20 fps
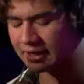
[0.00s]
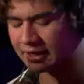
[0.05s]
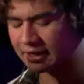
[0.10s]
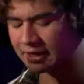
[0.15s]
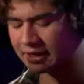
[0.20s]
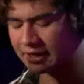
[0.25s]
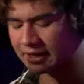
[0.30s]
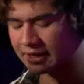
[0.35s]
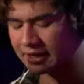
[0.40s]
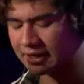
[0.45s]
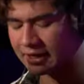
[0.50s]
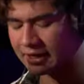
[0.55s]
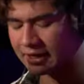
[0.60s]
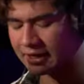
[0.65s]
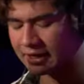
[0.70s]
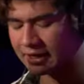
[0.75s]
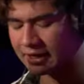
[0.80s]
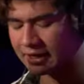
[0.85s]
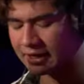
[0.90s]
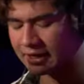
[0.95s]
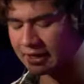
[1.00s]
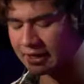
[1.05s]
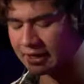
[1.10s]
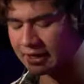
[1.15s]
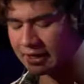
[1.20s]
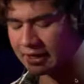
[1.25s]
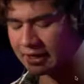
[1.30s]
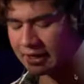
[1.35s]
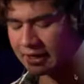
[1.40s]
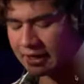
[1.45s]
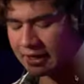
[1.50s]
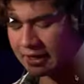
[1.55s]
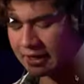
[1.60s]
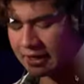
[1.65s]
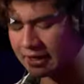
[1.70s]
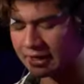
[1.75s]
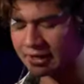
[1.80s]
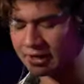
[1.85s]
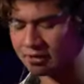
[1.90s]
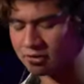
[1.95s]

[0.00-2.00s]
(not speaking)